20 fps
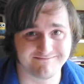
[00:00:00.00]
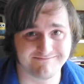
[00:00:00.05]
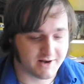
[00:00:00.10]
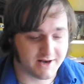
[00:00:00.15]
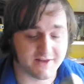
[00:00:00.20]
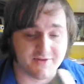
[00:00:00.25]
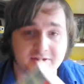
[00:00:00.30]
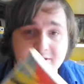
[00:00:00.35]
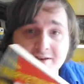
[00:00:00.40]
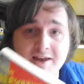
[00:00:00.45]

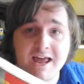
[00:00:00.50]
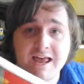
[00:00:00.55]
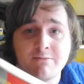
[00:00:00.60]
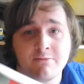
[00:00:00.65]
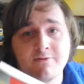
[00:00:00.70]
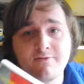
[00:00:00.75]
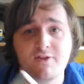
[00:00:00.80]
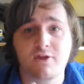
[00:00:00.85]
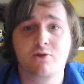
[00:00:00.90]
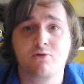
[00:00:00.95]
Like, the name
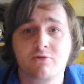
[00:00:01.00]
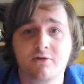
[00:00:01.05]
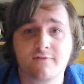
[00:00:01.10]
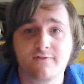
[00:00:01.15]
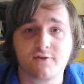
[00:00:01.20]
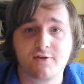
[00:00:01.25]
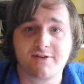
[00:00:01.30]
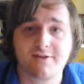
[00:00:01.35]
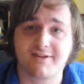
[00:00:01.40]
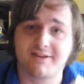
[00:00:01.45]
of the
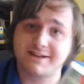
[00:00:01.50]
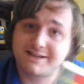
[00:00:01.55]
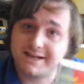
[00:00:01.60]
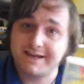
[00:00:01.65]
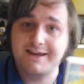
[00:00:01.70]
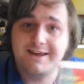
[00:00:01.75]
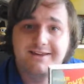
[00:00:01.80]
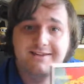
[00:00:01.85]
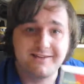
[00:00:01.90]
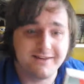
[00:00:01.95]

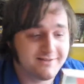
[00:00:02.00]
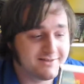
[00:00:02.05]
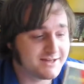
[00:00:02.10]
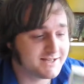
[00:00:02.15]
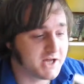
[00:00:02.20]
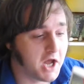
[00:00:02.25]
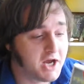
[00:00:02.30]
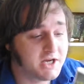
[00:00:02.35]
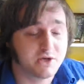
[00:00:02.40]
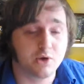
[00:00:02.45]
university is in the
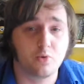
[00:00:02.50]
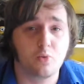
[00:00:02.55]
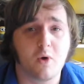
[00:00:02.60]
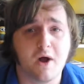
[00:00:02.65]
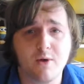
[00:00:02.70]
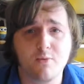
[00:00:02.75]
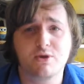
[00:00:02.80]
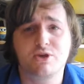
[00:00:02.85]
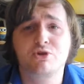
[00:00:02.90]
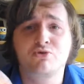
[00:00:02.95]
title.
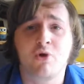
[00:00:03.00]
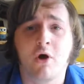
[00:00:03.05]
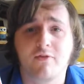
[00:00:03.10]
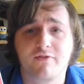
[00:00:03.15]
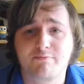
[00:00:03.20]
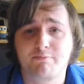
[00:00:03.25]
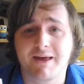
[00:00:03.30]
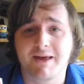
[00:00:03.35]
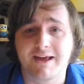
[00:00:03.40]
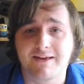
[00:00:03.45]
Why would you
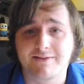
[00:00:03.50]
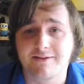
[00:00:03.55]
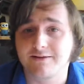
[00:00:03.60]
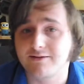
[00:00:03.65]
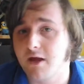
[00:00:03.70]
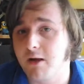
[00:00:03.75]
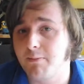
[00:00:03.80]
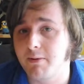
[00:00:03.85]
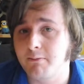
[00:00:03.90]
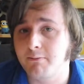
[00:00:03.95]
not pick this
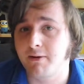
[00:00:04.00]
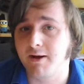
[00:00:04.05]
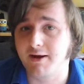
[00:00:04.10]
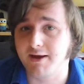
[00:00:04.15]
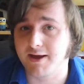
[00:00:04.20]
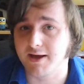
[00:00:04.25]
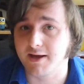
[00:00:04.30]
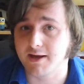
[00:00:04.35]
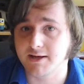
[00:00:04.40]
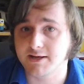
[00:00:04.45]
up and buy
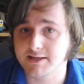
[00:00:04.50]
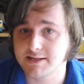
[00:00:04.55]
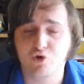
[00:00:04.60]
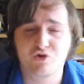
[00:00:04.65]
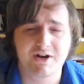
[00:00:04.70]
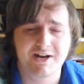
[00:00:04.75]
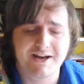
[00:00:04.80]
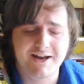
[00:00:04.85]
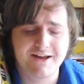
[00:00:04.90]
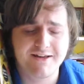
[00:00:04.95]
it?
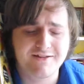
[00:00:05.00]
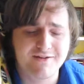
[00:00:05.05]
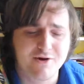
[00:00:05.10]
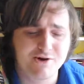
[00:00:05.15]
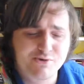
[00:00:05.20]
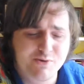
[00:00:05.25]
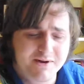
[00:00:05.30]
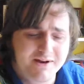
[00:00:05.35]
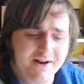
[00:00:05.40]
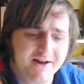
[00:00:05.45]
Or at least go
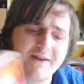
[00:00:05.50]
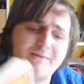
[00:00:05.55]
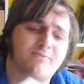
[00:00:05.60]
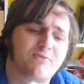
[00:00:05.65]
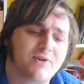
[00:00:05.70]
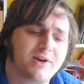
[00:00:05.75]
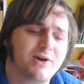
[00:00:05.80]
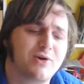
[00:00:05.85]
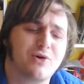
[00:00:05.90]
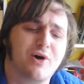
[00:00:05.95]
to a
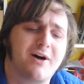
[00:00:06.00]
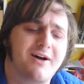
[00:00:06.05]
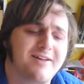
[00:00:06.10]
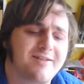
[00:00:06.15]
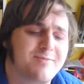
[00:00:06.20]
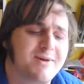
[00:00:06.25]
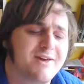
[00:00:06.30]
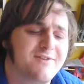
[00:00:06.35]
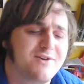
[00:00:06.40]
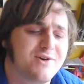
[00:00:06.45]
library or
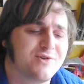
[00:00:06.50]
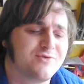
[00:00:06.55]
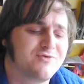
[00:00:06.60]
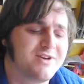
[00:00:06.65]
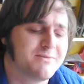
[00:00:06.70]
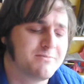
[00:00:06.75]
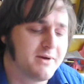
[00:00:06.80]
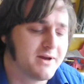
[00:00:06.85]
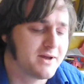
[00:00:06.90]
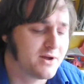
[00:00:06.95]
ask me if you can
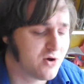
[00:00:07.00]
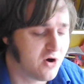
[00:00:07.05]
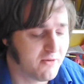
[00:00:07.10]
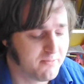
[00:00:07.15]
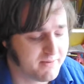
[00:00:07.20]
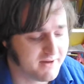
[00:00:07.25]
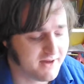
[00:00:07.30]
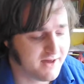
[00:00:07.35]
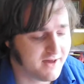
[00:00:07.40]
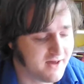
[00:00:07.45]
read my
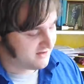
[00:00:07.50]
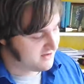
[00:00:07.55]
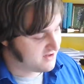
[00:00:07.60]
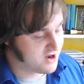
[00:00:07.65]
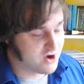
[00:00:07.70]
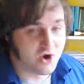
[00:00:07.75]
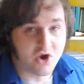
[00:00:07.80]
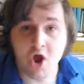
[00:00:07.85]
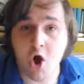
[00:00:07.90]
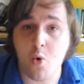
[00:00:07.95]
copy.
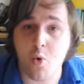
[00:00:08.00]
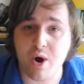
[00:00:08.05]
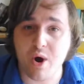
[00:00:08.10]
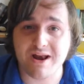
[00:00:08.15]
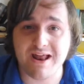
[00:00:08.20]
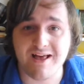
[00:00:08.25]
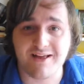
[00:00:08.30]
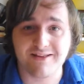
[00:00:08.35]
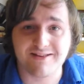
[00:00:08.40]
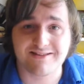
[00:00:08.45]
No one
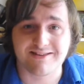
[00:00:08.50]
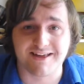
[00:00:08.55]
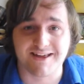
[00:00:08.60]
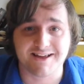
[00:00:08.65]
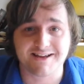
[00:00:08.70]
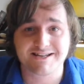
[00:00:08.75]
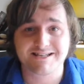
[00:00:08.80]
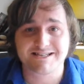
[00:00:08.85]
else did,